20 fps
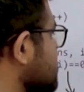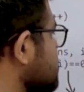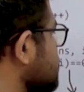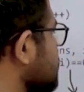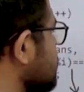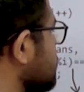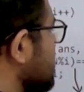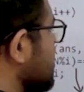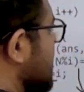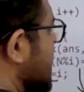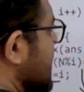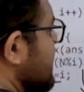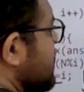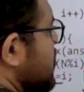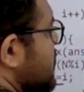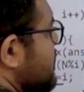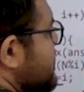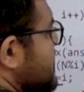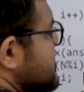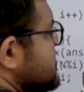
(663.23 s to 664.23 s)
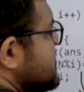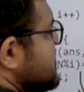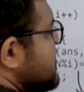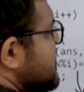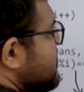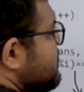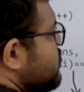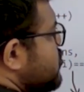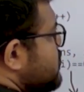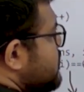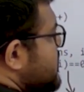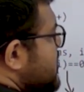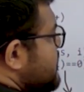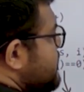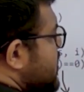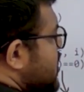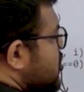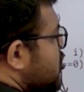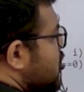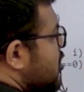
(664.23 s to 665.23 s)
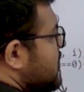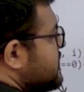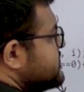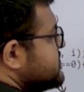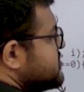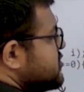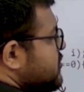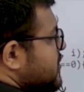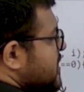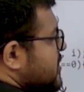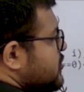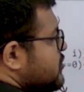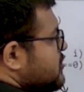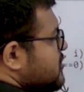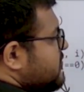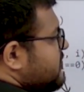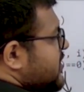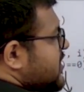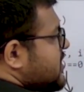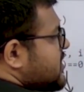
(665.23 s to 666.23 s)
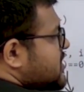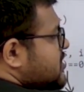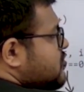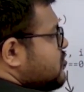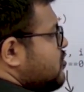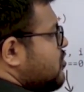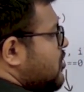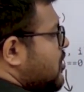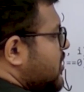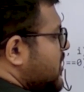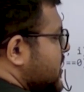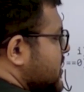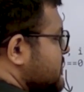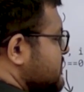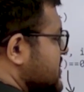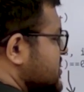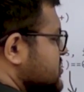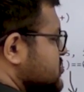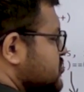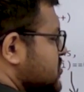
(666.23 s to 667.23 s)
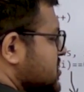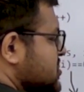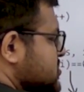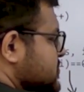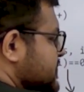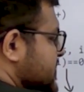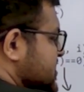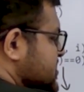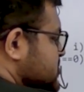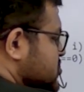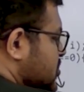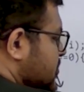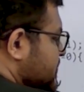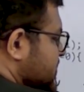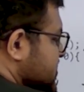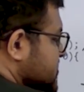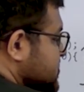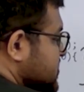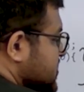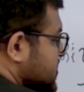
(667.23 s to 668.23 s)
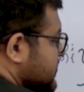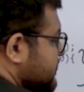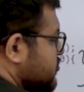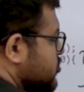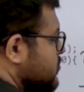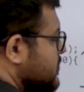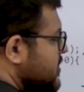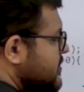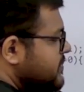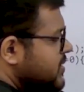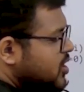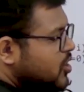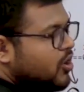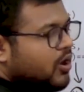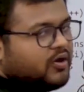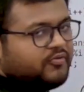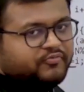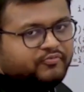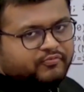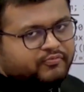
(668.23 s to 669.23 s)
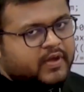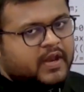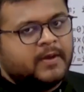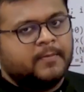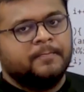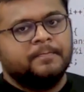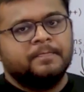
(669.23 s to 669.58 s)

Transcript: So the time complexity would be big O of square root of n into log n base 2, and space complexity would be big O of 1.